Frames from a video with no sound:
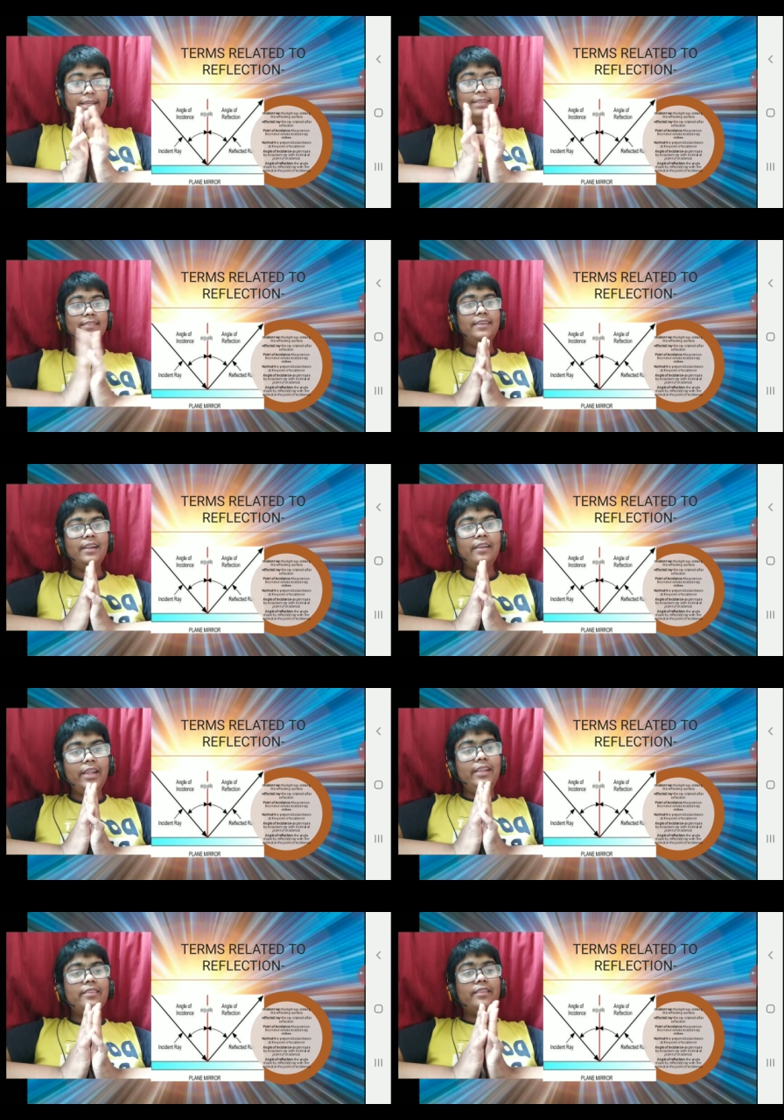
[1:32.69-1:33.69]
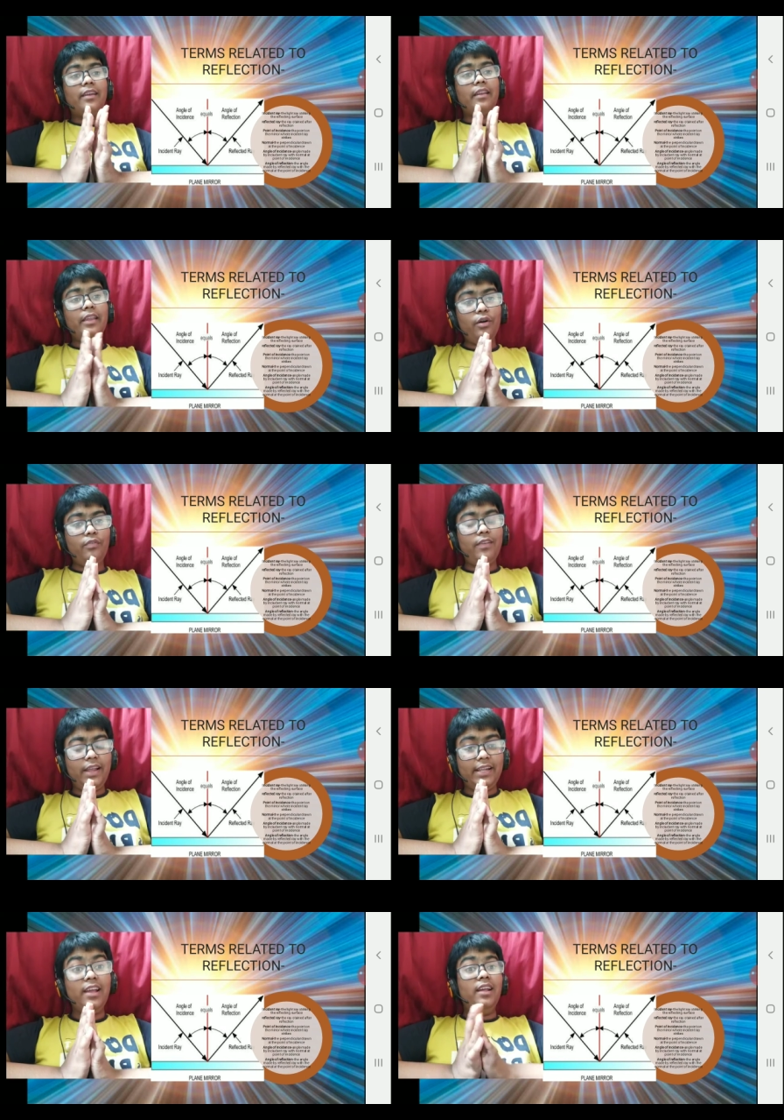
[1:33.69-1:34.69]
ray is the ray of light
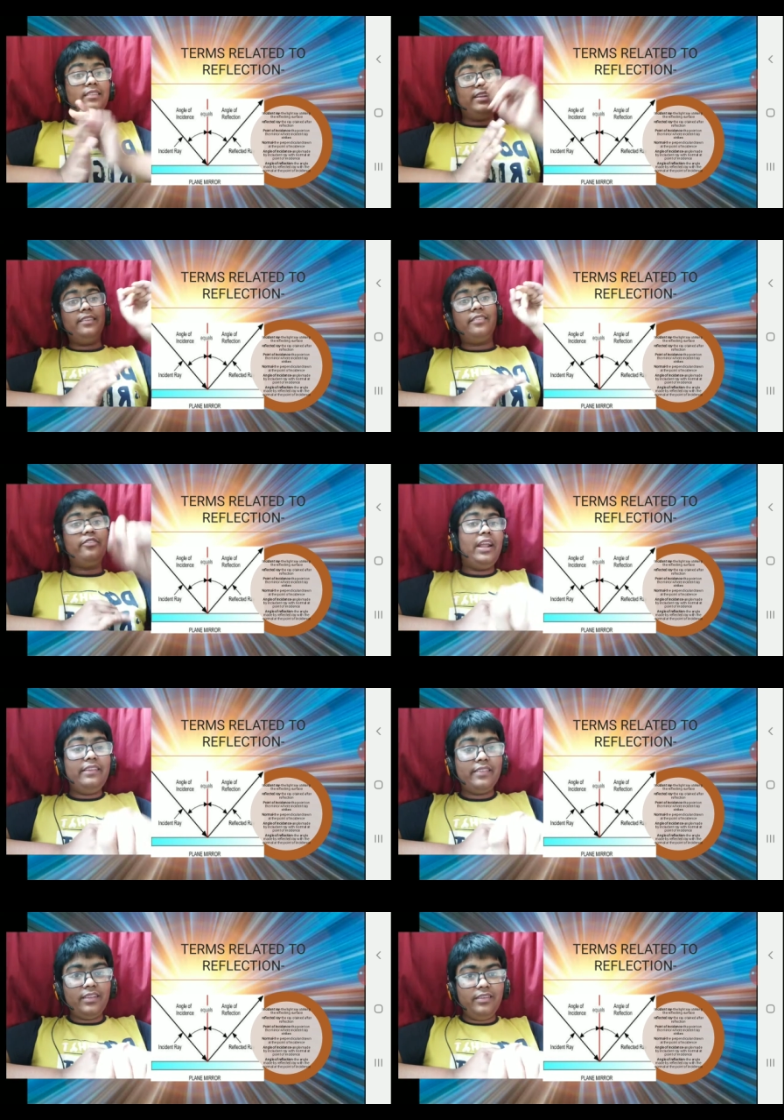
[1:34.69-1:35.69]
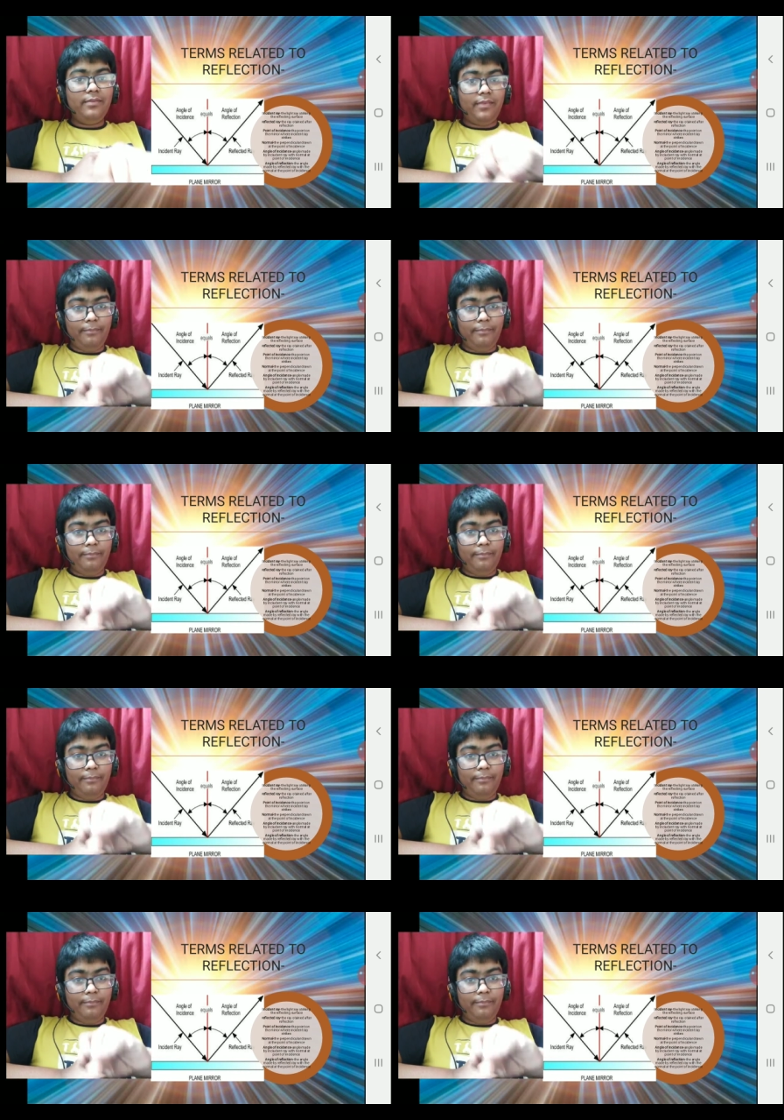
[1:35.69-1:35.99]
that strikes the mirror.